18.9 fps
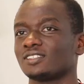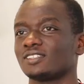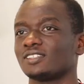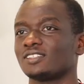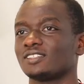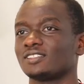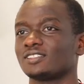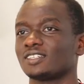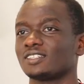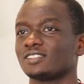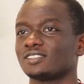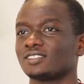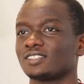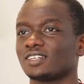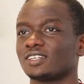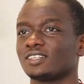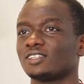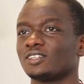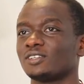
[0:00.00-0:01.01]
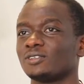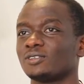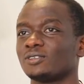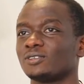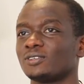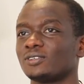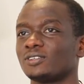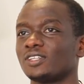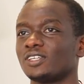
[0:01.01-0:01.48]
in the sense that you
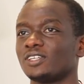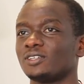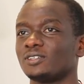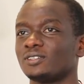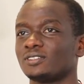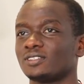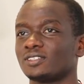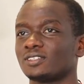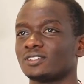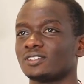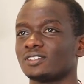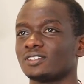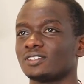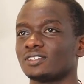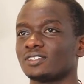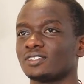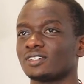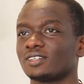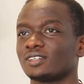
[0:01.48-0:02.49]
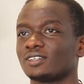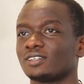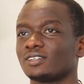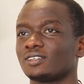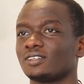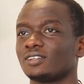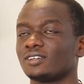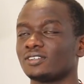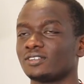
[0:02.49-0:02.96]
only use a
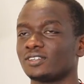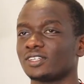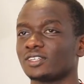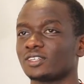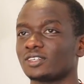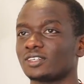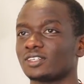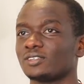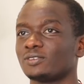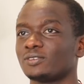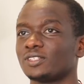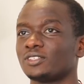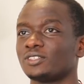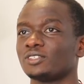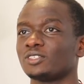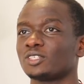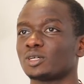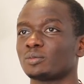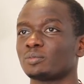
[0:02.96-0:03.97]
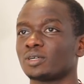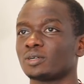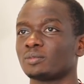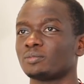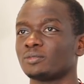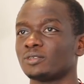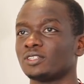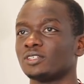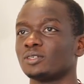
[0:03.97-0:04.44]
laundry card, which you top up
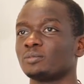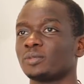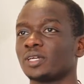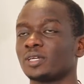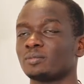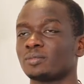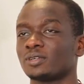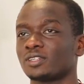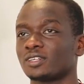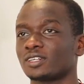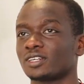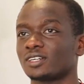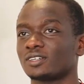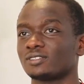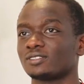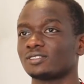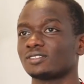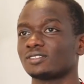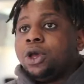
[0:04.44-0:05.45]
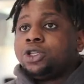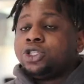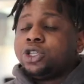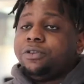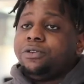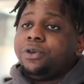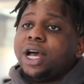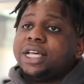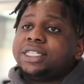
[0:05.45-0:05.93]
with your PayPal account. So
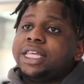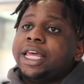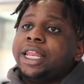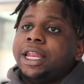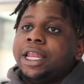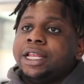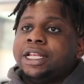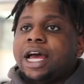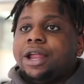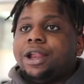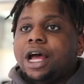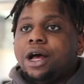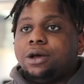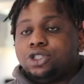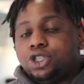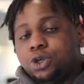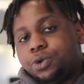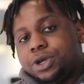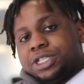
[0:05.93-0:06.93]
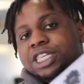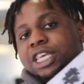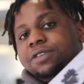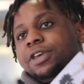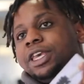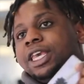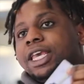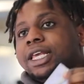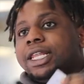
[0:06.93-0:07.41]
if you are staying in a townhouse, you'll receive a
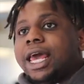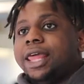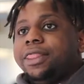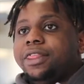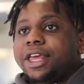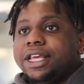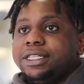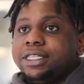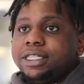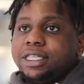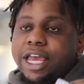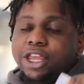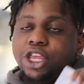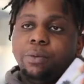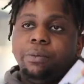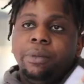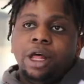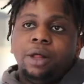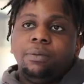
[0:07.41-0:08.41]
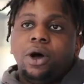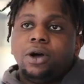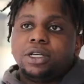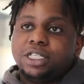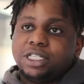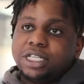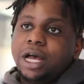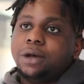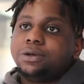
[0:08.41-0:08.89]
key like this and your mailbox
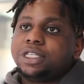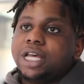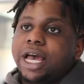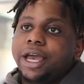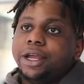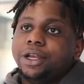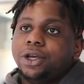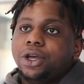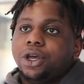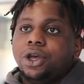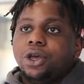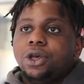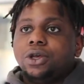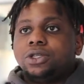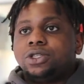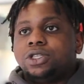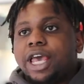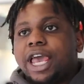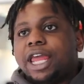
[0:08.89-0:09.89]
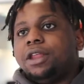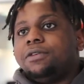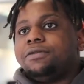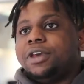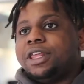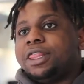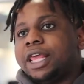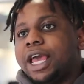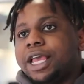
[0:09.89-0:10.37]
is outside. So
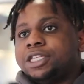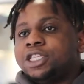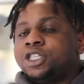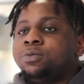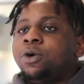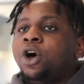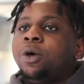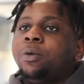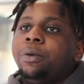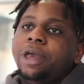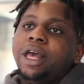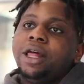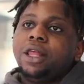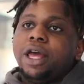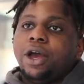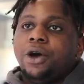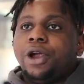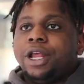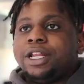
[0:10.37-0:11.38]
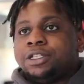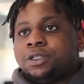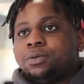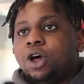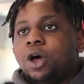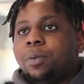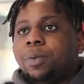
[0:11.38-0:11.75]
anything that is small mail or any small